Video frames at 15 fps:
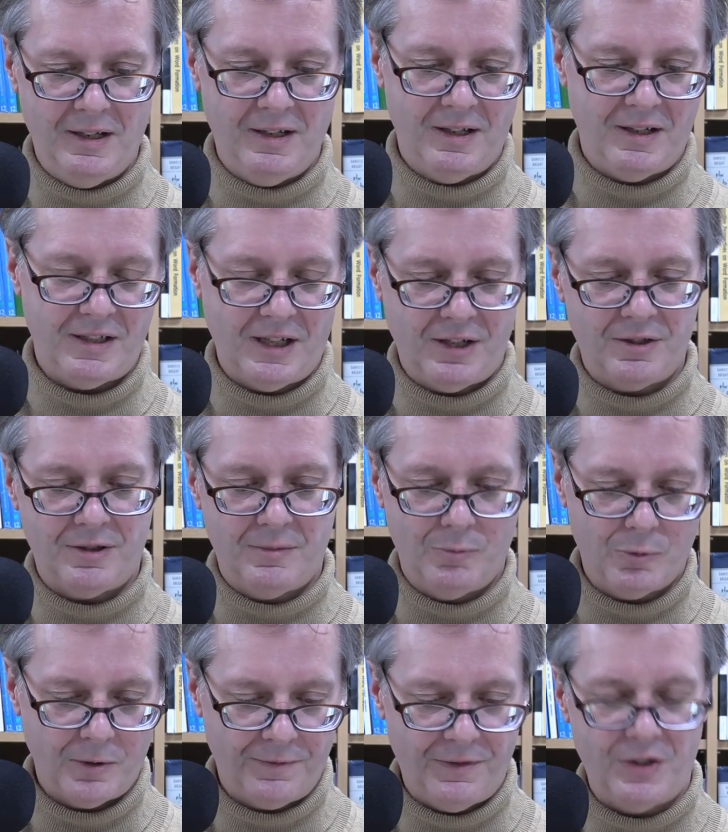and it's actually
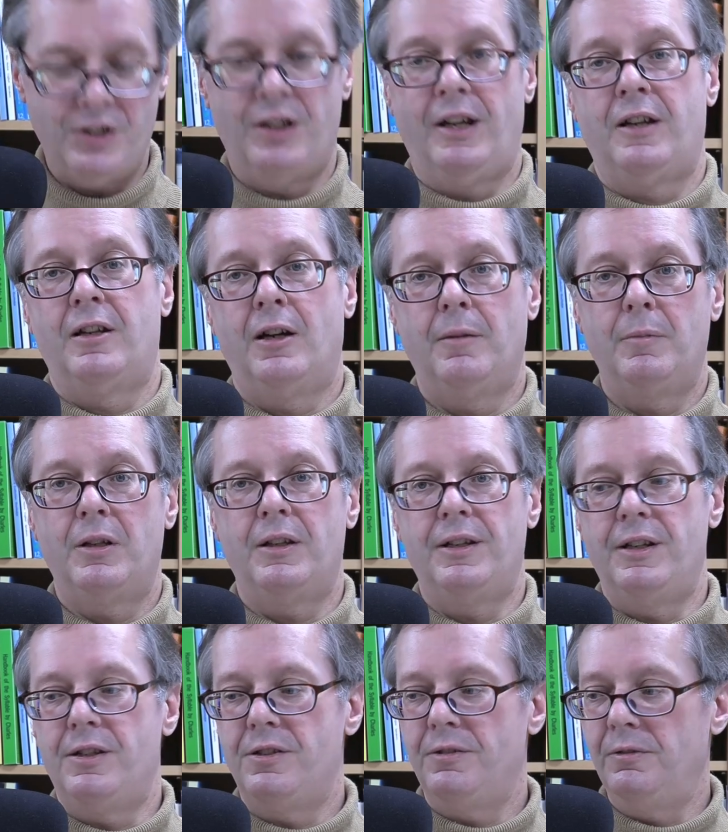more efficient
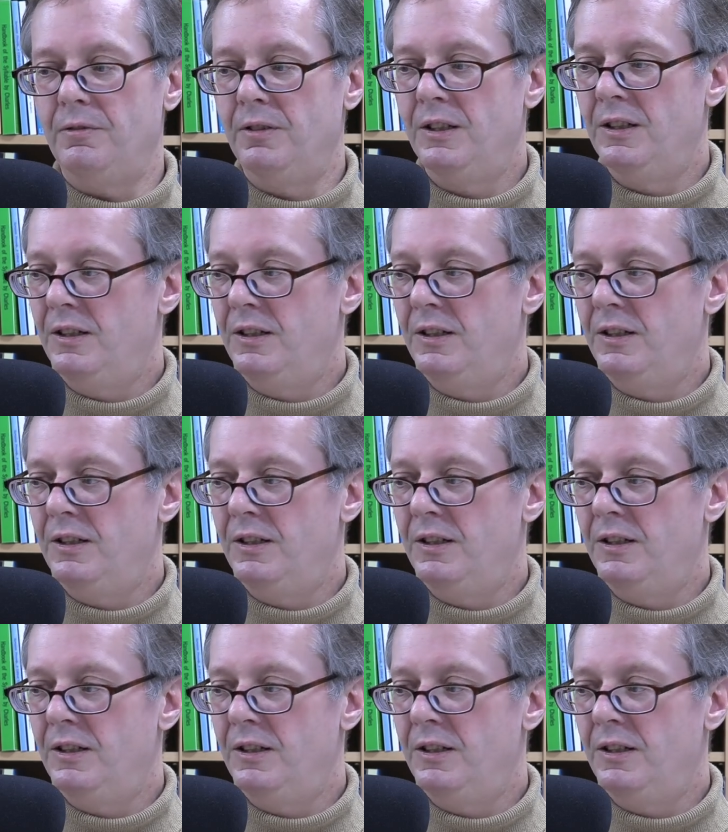economically to